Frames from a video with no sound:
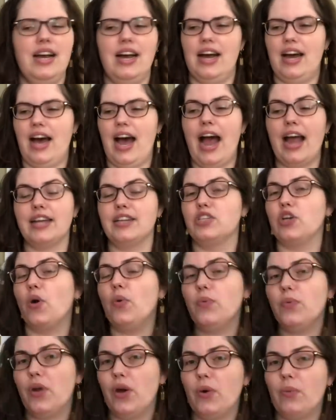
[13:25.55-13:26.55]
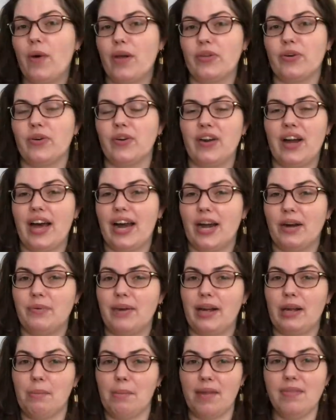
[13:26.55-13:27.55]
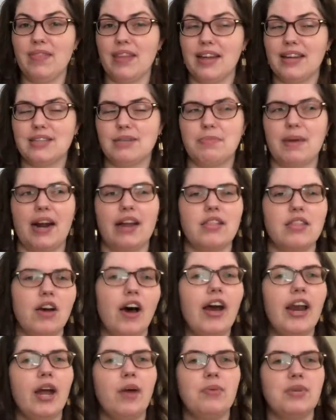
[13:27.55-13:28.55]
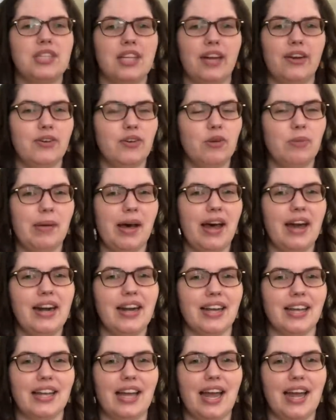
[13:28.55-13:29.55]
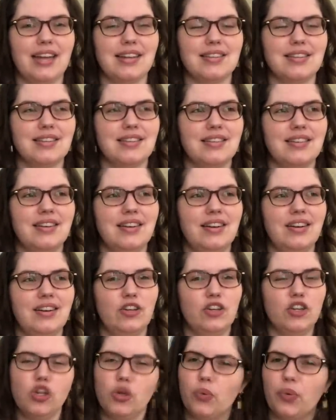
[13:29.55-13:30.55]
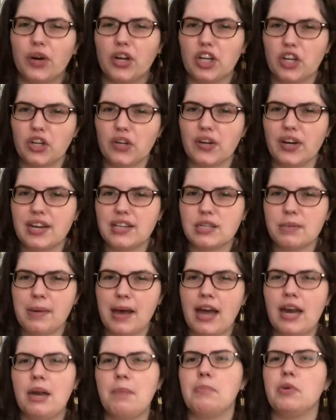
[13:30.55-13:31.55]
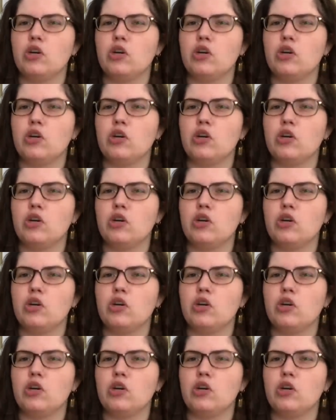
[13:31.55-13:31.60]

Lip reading: I don't know whether or not I recommend this, but I thought I would tell you about it in case you were curious about it.